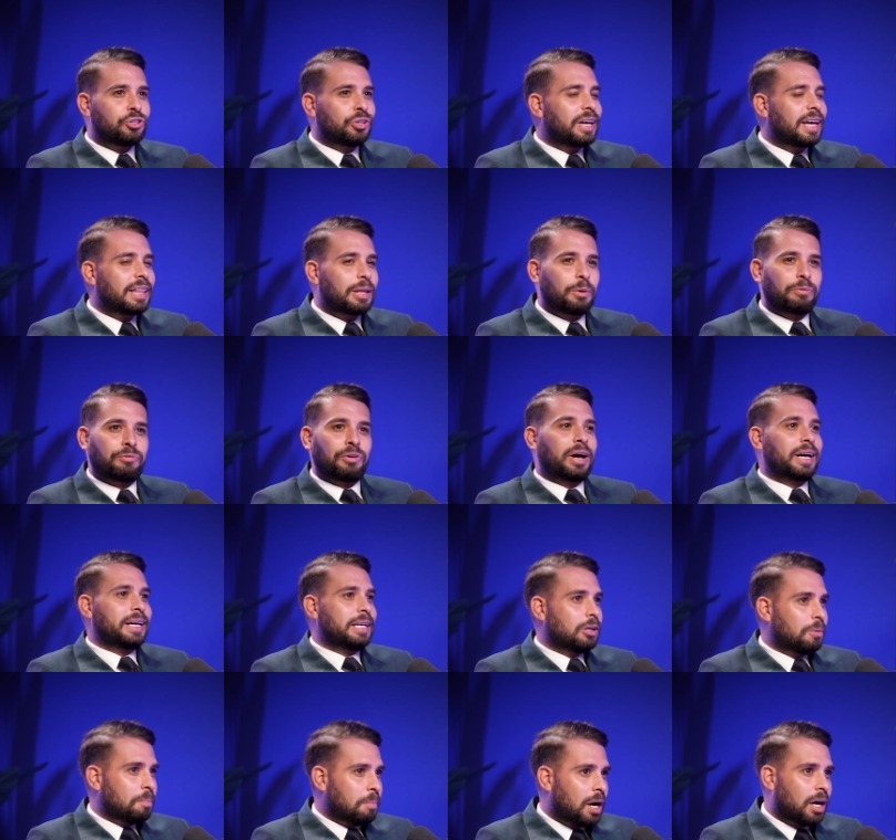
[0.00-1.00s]
So you get that with like
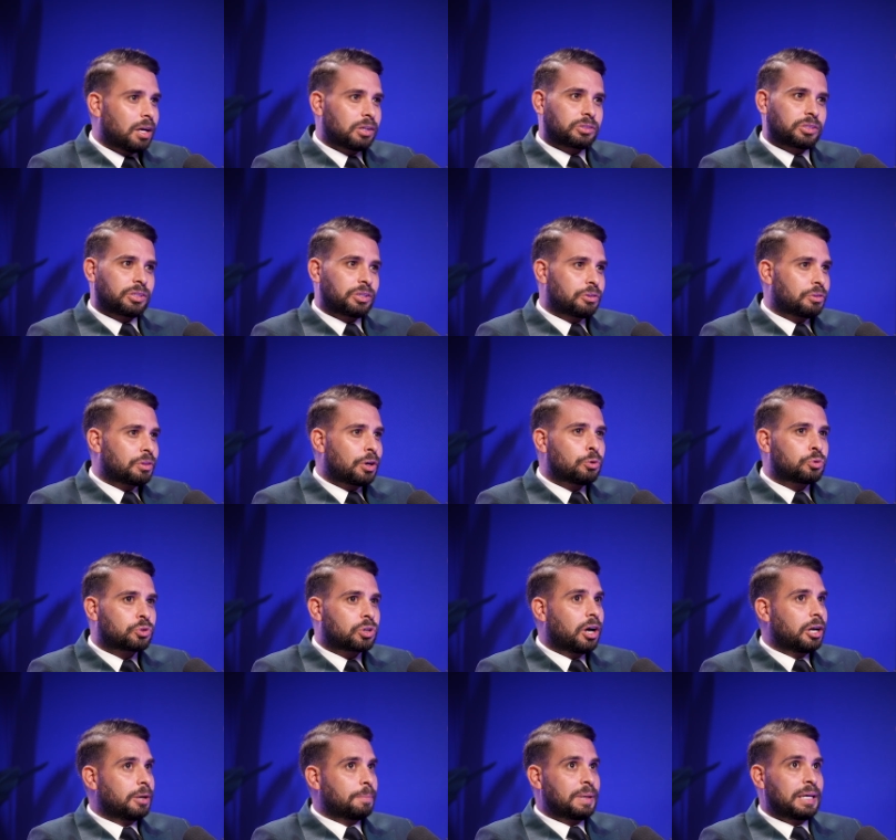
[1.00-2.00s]
Elon Musk. Those
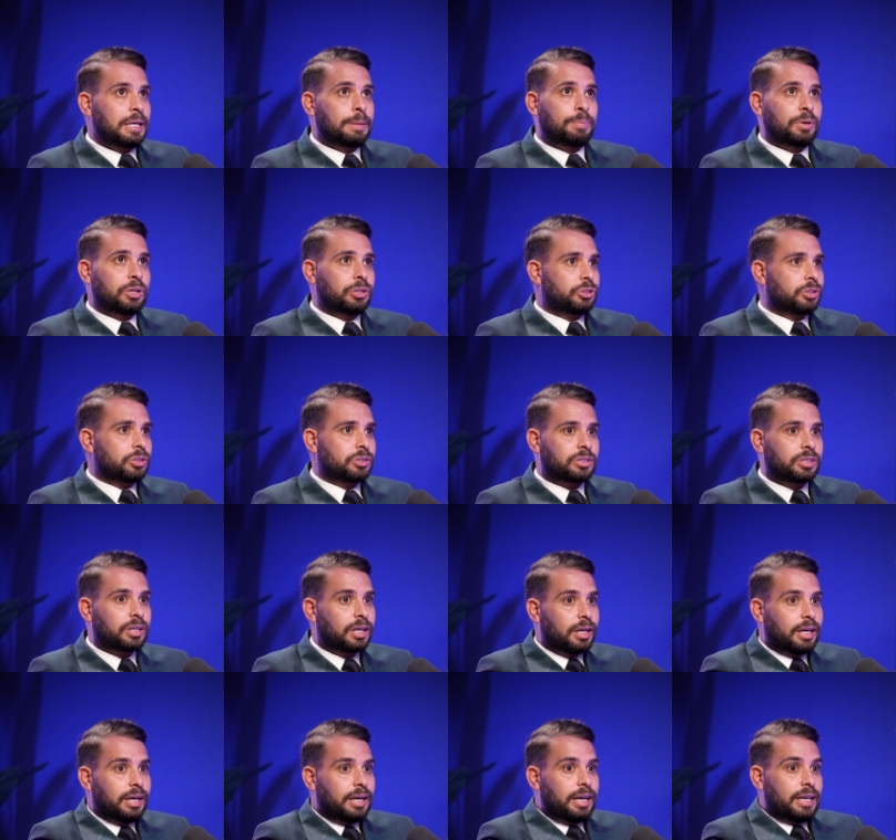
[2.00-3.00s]
kind of people are just,
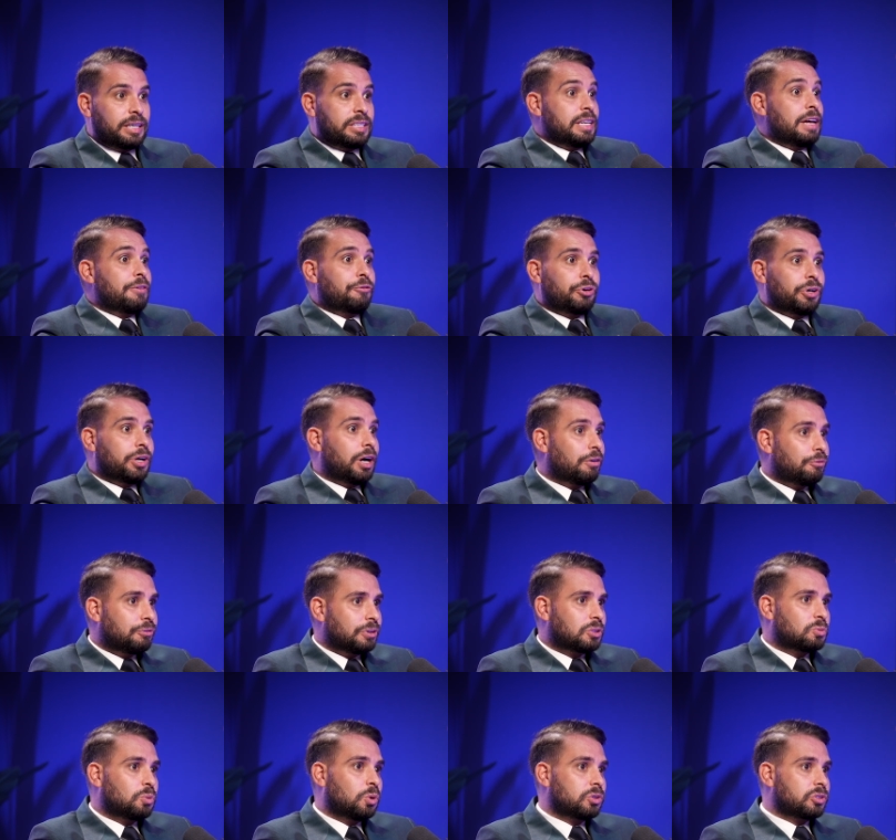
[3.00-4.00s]
it's never enough.
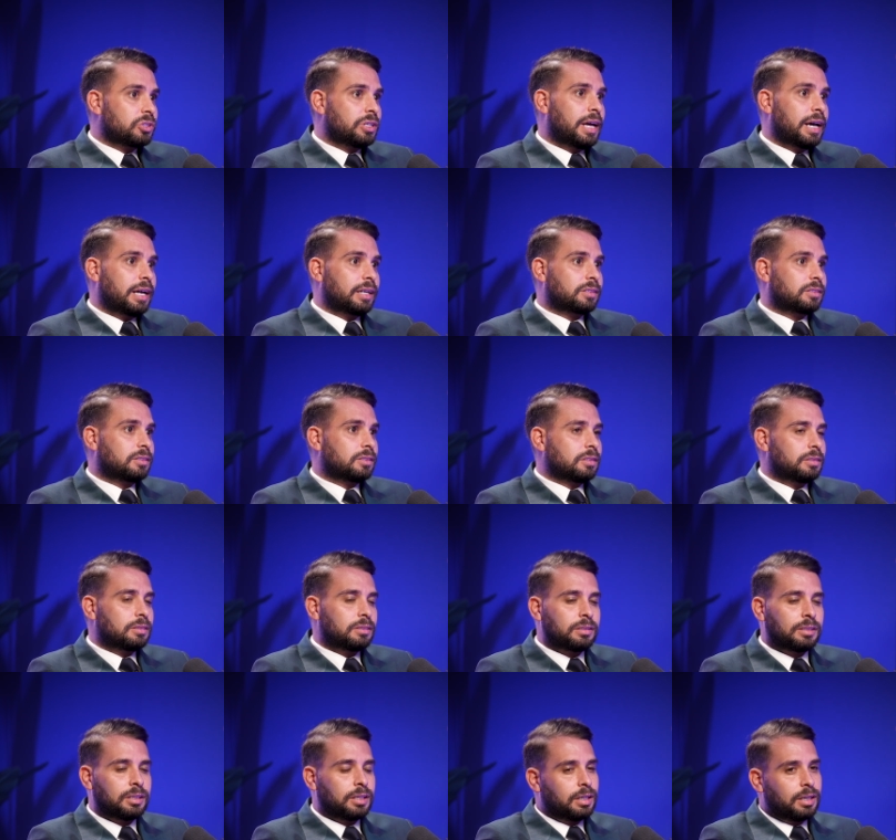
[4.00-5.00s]
It's what's next,
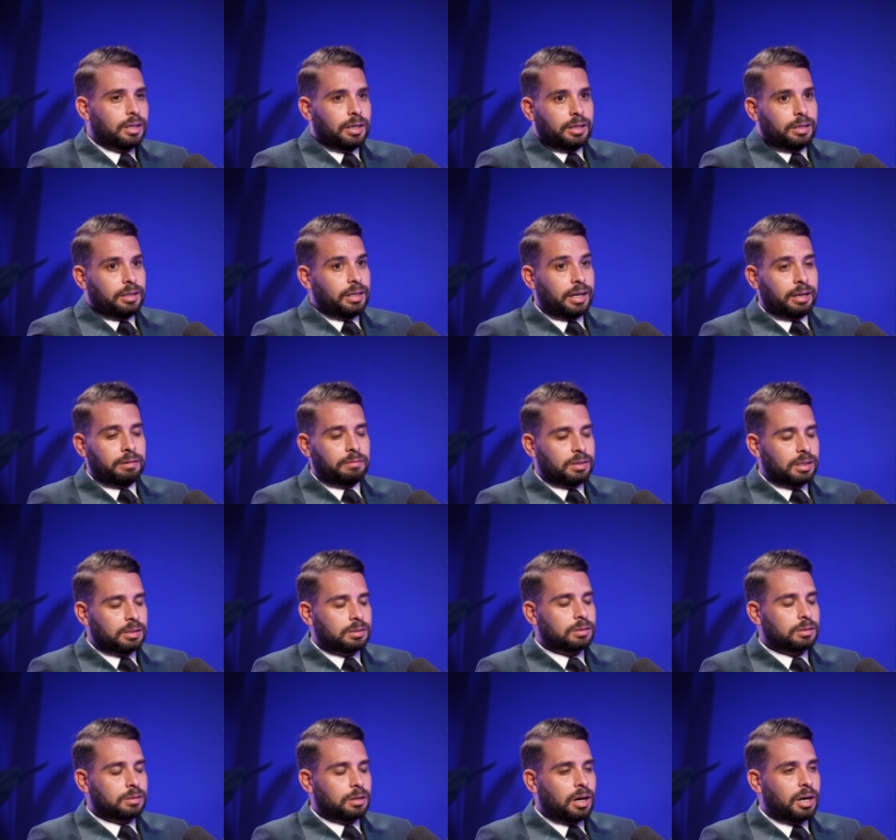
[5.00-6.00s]
and yeah,
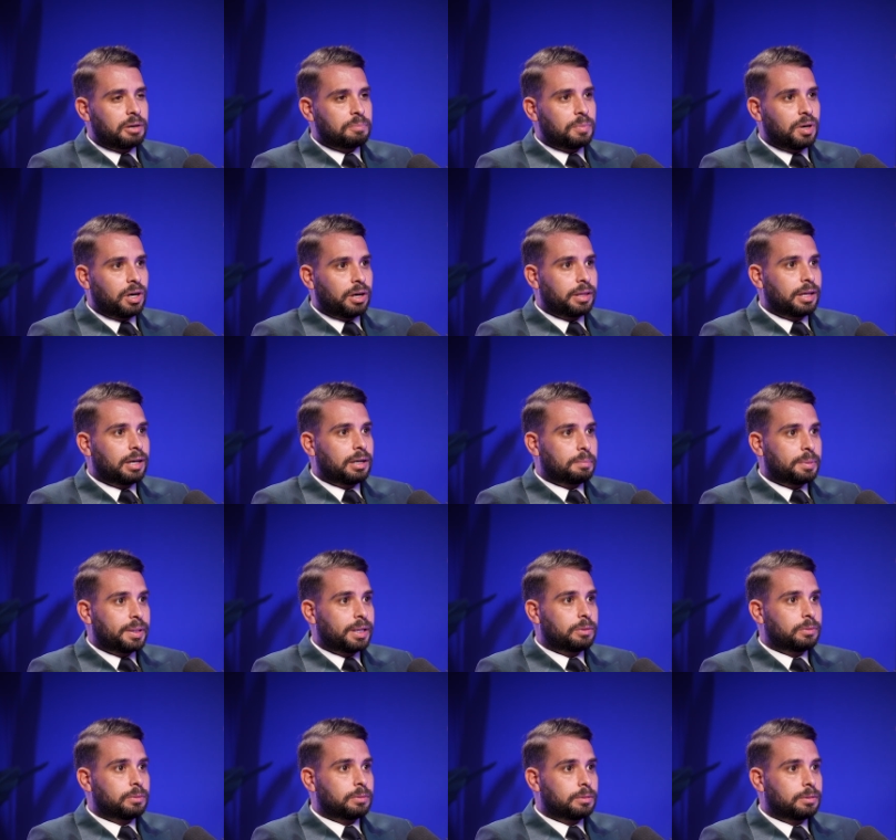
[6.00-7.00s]
I admire that
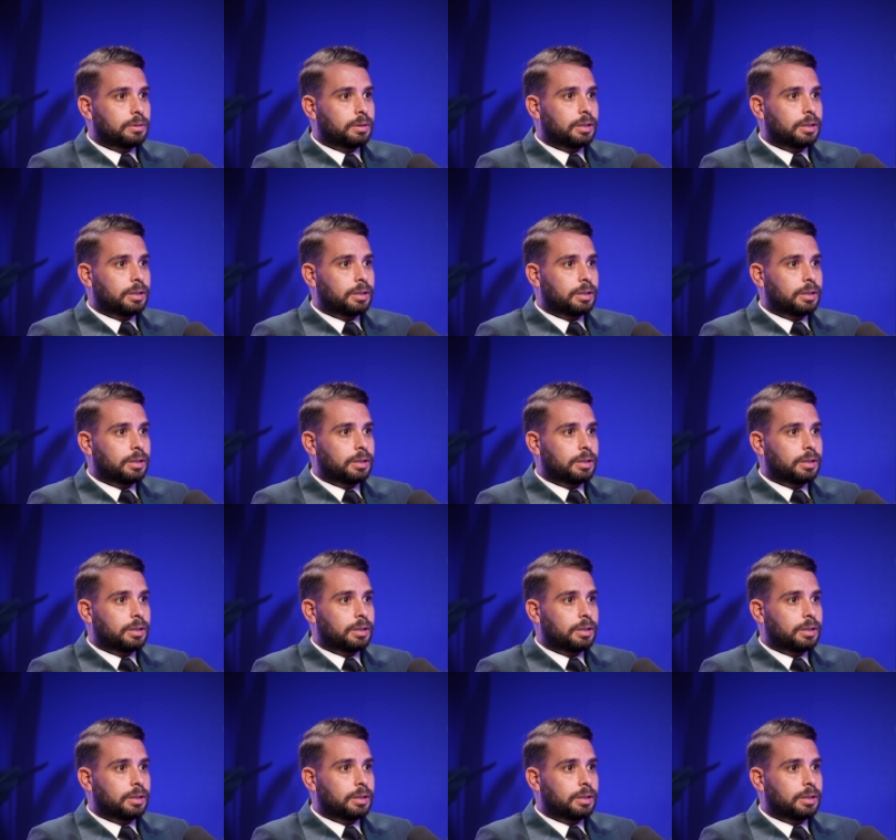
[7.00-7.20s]
about.